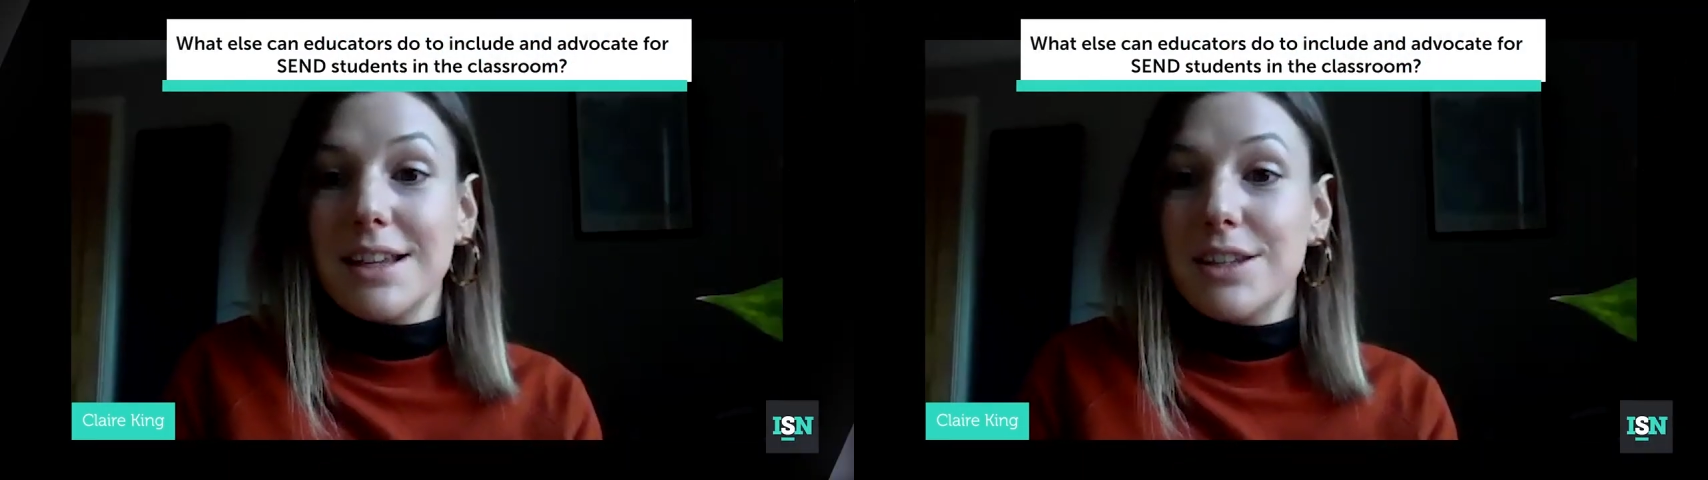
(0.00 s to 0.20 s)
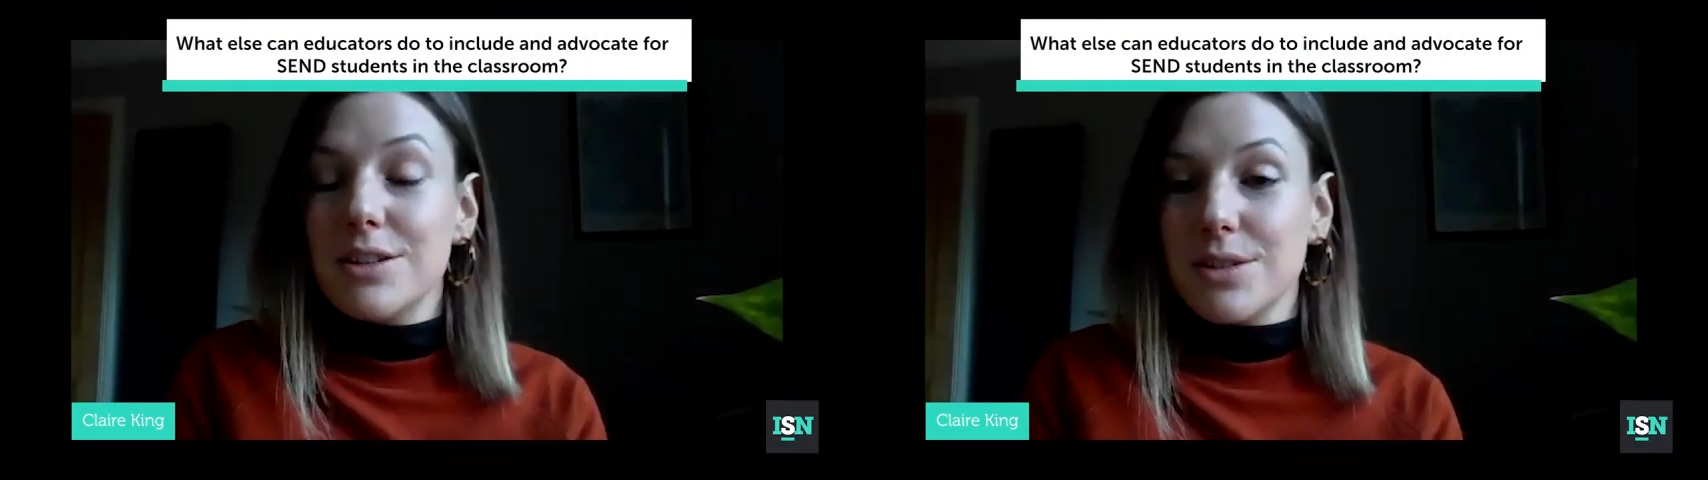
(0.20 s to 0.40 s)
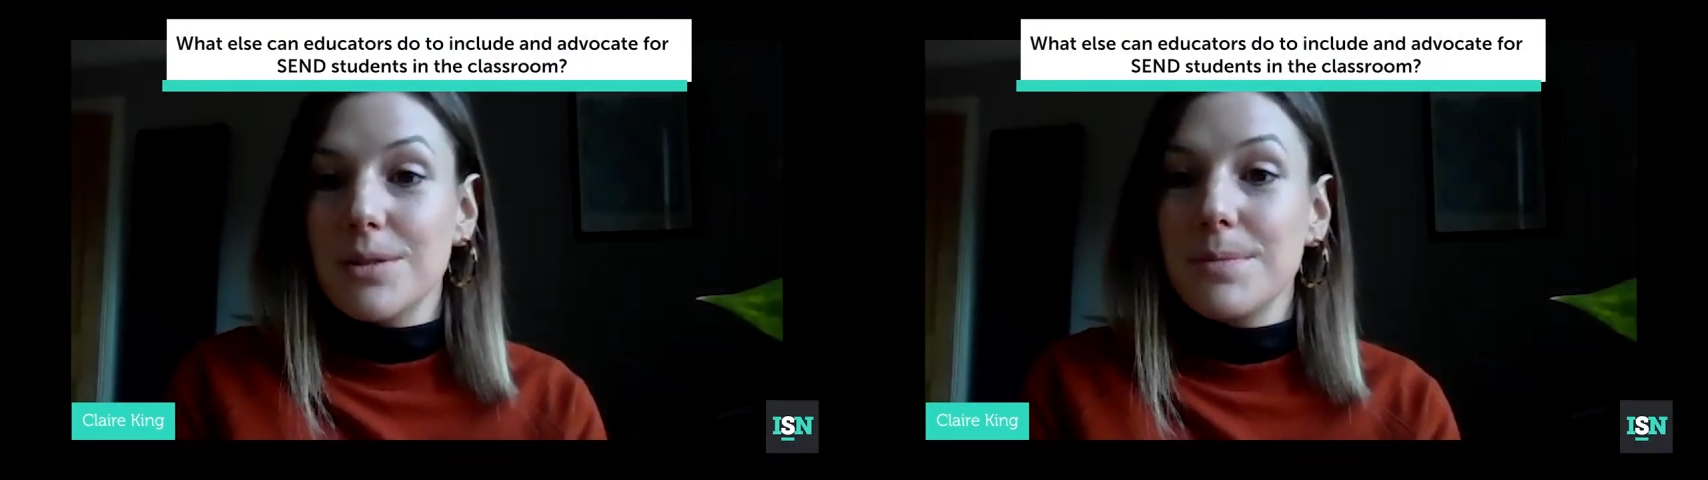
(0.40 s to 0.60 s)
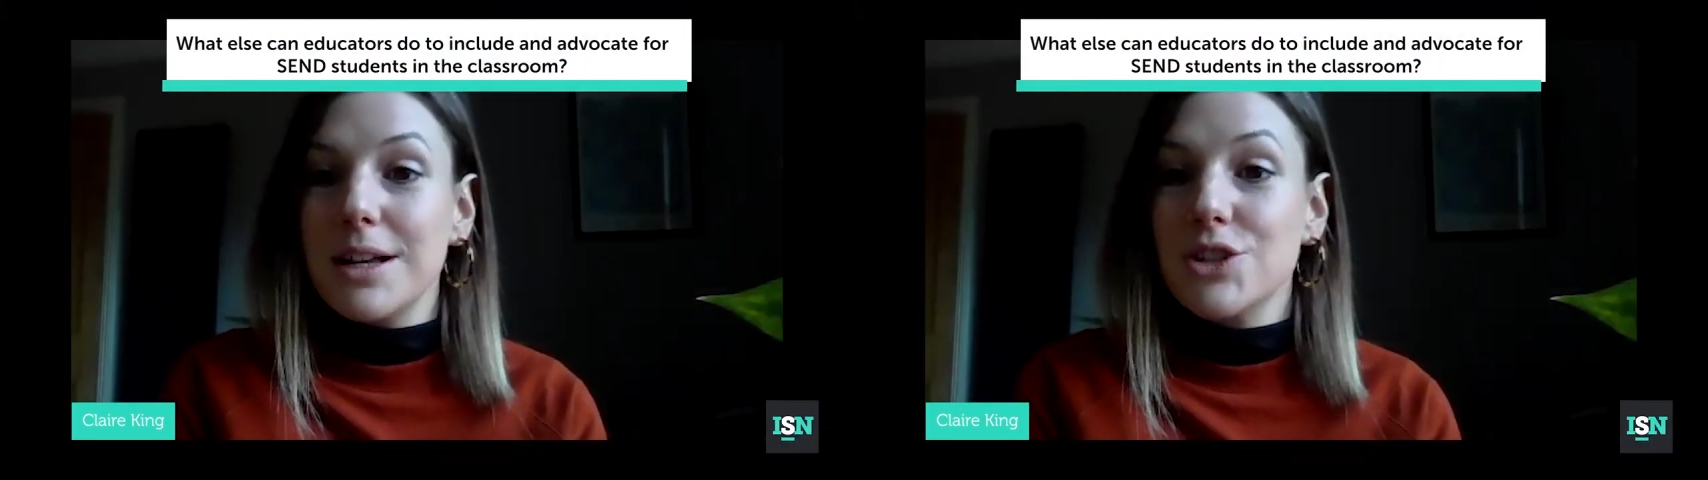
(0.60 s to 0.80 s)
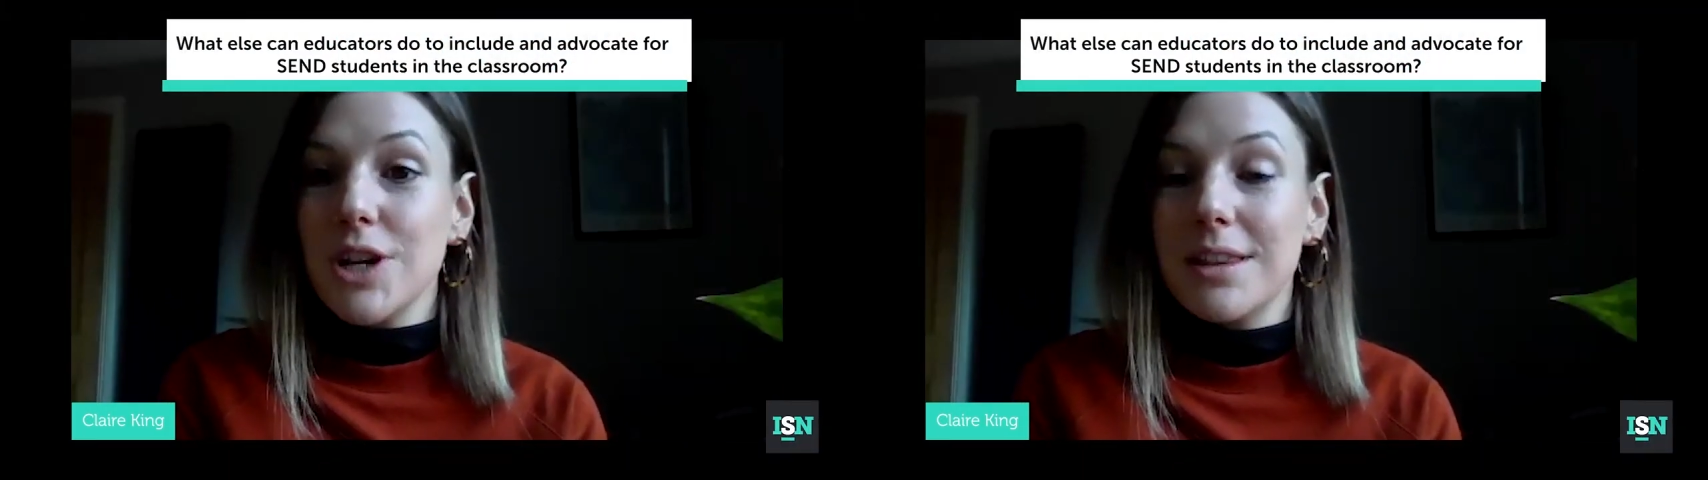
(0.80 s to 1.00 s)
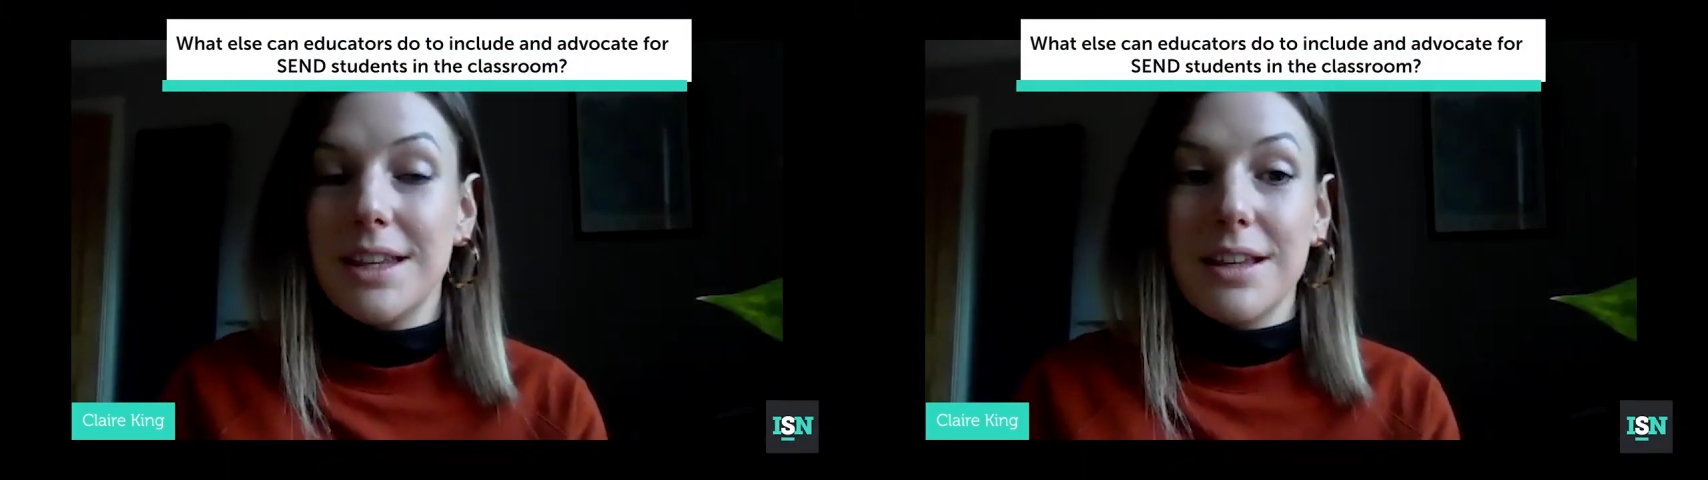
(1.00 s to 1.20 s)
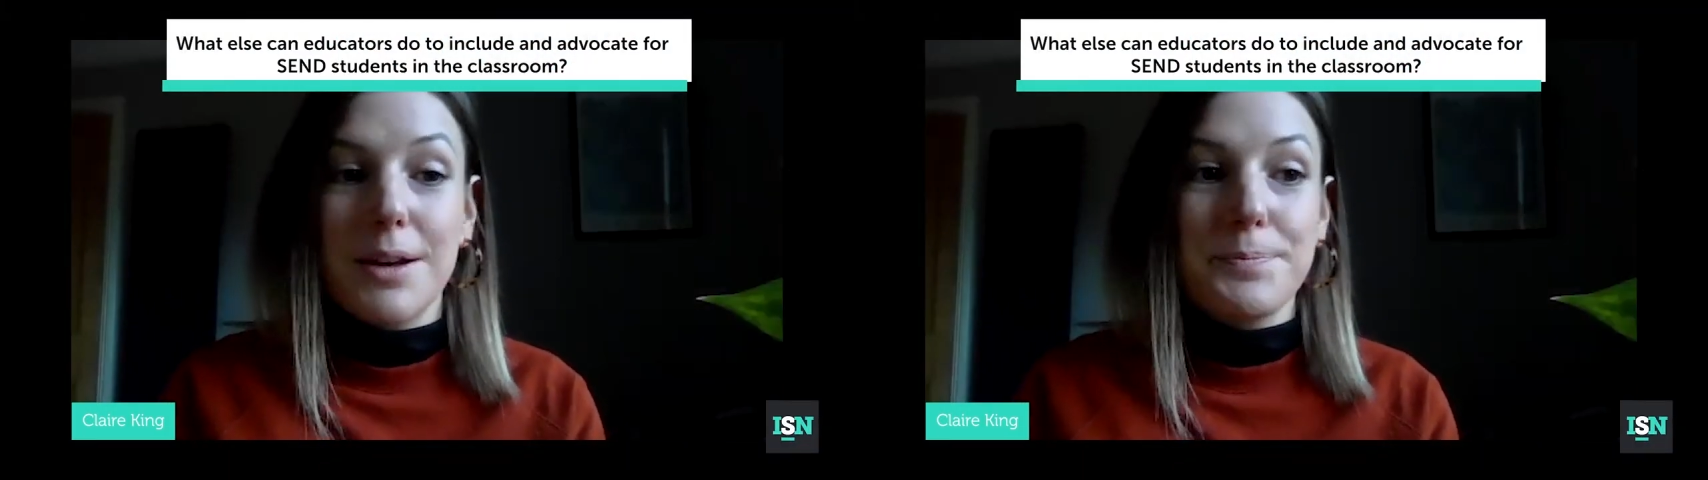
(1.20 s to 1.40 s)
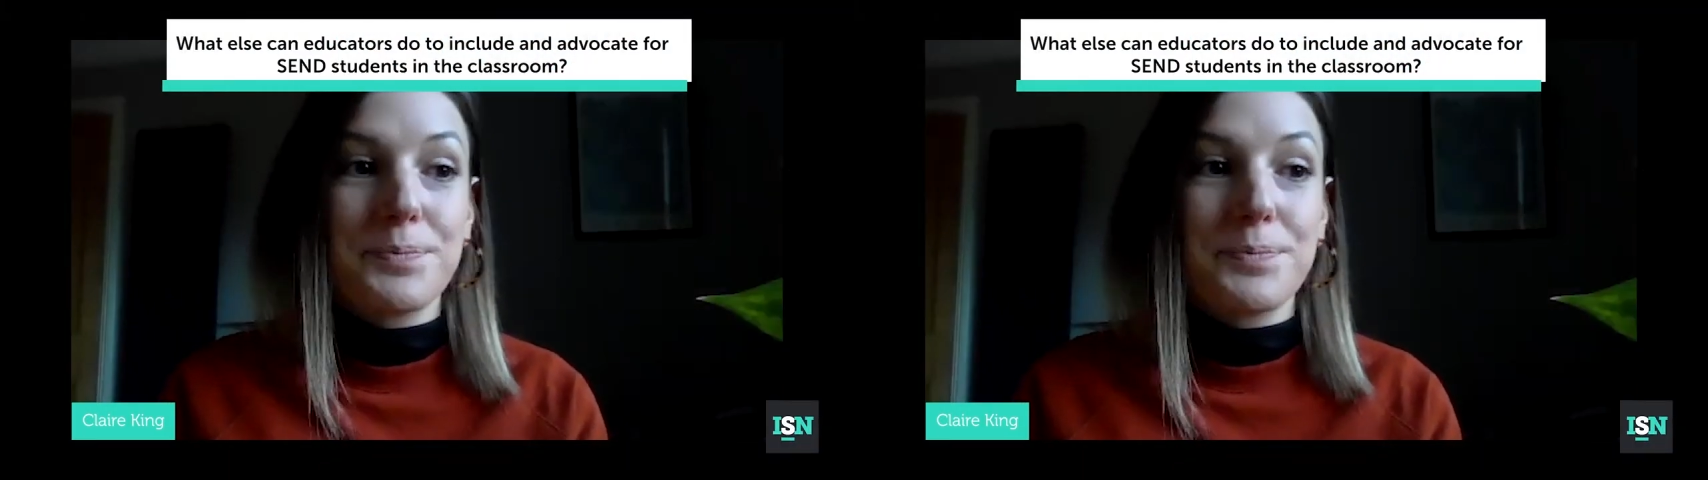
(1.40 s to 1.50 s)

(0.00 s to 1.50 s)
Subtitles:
Thank you so much. I think